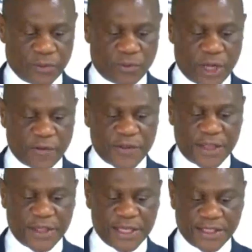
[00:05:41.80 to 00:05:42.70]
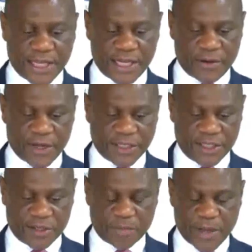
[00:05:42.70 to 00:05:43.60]
One of the things that I was
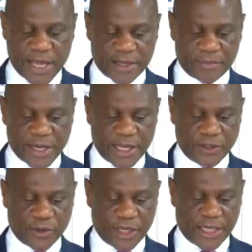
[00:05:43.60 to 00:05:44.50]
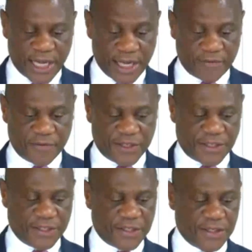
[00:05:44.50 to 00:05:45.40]
inspired by during that
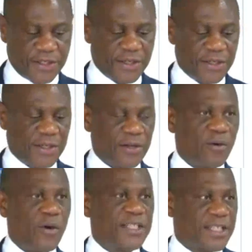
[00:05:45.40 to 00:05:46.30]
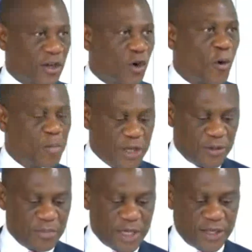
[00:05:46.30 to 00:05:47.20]
visit was the
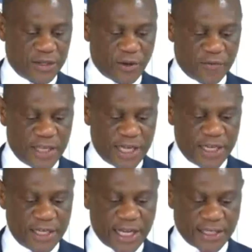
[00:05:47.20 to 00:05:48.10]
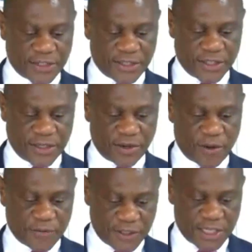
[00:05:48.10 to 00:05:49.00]
commitment of the leaders
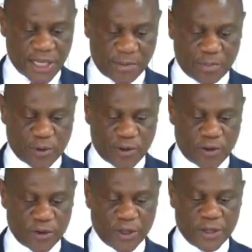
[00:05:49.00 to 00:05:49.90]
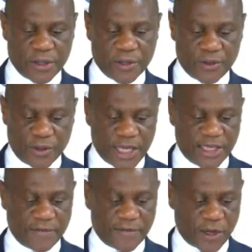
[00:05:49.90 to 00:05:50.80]
of Singapore to the
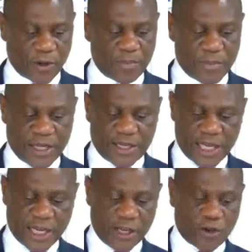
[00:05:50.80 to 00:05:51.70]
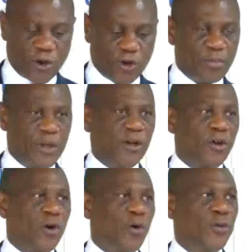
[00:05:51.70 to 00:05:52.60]
development and economic
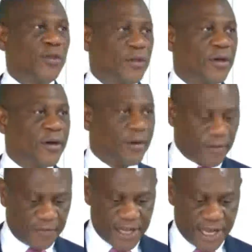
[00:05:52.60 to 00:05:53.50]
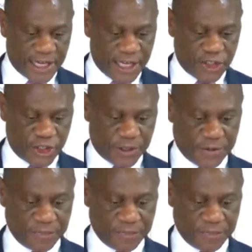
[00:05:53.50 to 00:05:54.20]
growth of their nation.